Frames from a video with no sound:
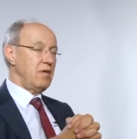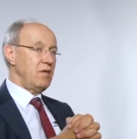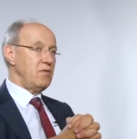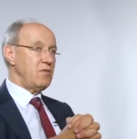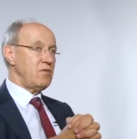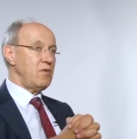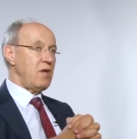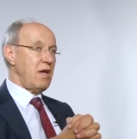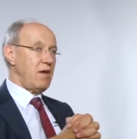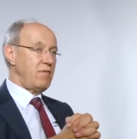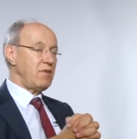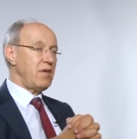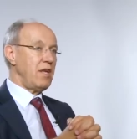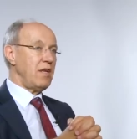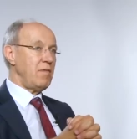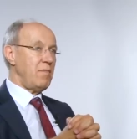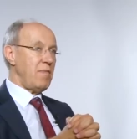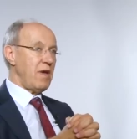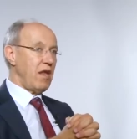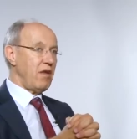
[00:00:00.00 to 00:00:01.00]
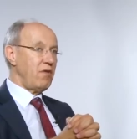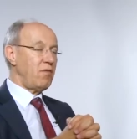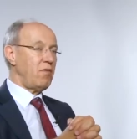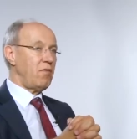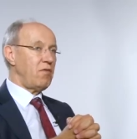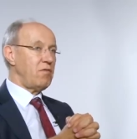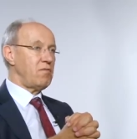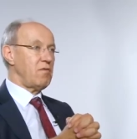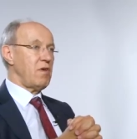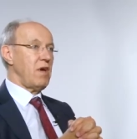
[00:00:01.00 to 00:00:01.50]
So you have to get the
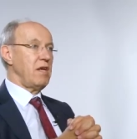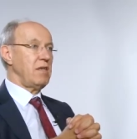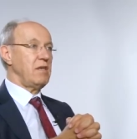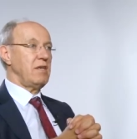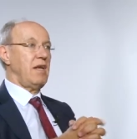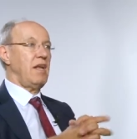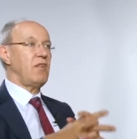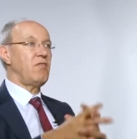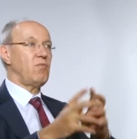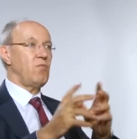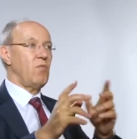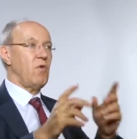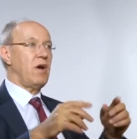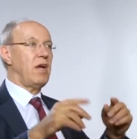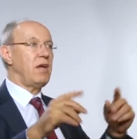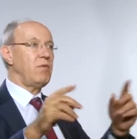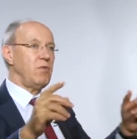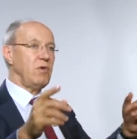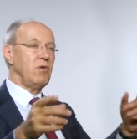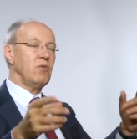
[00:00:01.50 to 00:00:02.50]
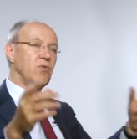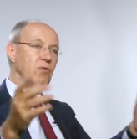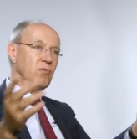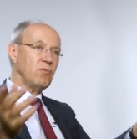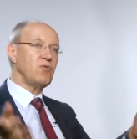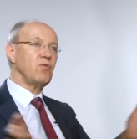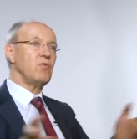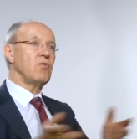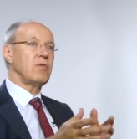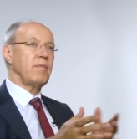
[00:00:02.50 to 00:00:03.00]
balances right, and that's why we all
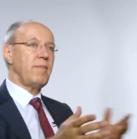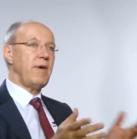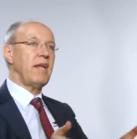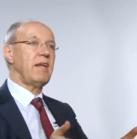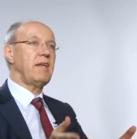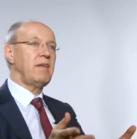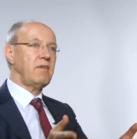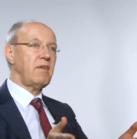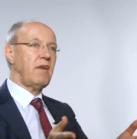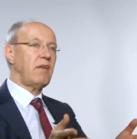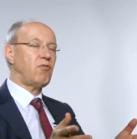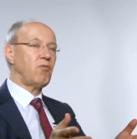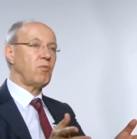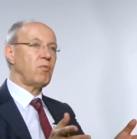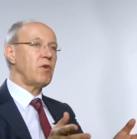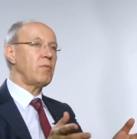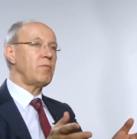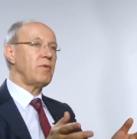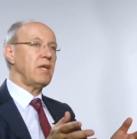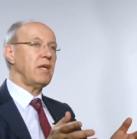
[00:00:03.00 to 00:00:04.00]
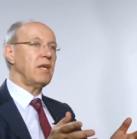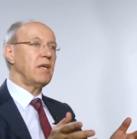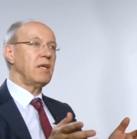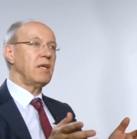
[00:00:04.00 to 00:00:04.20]
talk about intellectual property.